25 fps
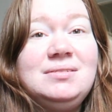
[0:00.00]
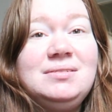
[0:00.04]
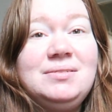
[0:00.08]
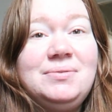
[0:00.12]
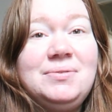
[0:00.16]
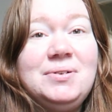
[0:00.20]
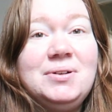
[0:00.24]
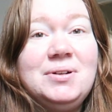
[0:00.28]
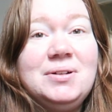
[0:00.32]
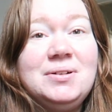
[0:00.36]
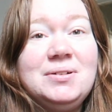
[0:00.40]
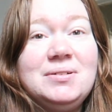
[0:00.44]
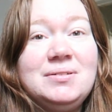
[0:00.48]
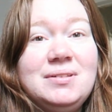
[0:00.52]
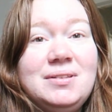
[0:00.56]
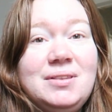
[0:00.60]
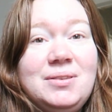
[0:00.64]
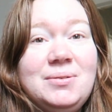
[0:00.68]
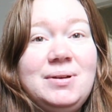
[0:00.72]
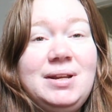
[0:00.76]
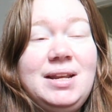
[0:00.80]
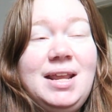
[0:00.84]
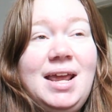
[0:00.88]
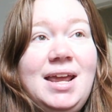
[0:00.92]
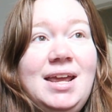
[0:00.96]
for
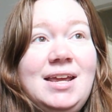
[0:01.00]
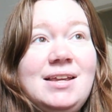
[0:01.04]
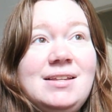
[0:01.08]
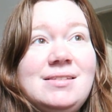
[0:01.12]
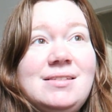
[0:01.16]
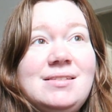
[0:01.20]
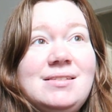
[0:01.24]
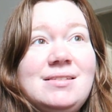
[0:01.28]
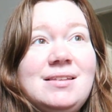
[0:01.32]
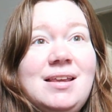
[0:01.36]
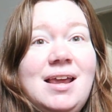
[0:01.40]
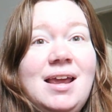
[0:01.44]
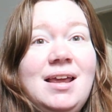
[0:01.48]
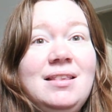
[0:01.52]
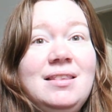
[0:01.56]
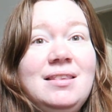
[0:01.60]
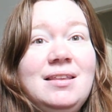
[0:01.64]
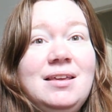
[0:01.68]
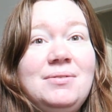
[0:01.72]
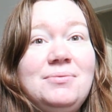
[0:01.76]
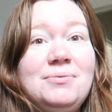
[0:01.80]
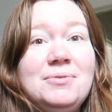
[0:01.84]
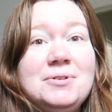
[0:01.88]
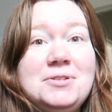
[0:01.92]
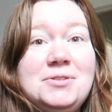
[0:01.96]
three days and
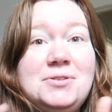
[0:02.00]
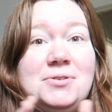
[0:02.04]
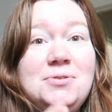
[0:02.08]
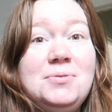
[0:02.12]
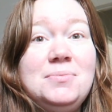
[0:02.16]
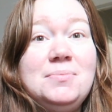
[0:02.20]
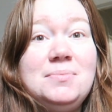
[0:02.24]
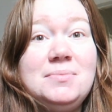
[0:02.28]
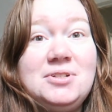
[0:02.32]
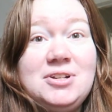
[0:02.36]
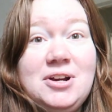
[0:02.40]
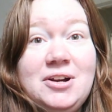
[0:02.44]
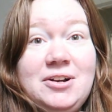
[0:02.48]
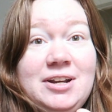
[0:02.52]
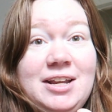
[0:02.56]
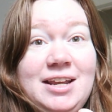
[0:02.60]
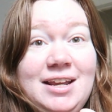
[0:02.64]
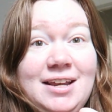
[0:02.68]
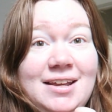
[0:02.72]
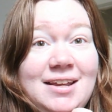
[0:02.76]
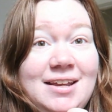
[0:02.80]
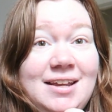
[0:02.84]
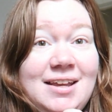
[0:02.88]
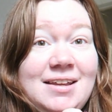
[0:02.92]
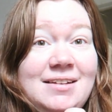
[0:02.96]
then resume
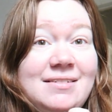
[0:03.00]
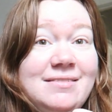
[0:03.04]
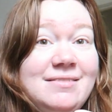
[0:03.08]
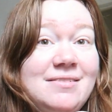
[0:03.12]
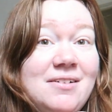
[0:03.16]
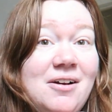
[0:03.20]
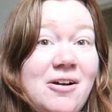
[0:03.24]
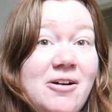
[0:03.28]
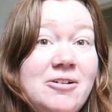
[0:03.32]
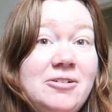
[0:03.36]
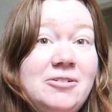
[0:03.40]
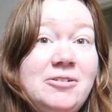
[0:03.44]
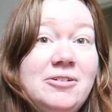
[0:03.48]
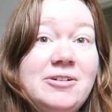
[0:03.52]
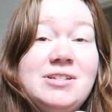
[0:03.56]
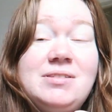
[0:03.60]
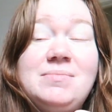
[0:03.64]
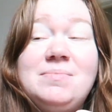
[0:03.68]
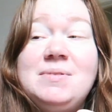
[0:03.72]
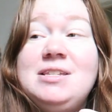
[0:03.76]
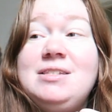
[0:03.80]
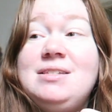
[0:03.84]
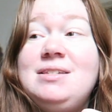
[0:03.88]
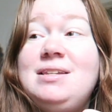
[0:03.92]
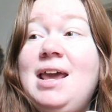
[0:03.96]
turning again on
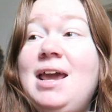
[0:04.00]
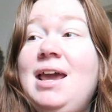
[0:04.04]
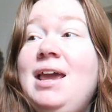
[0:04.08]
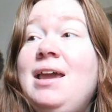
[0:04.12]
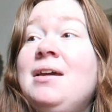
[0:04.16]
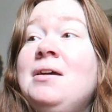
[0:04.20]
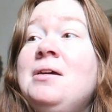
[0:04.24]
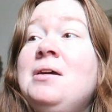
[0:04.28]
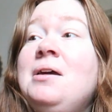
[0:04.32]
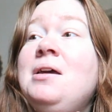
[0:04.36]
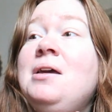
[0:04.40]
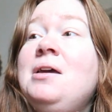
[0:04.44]
Christmas Day.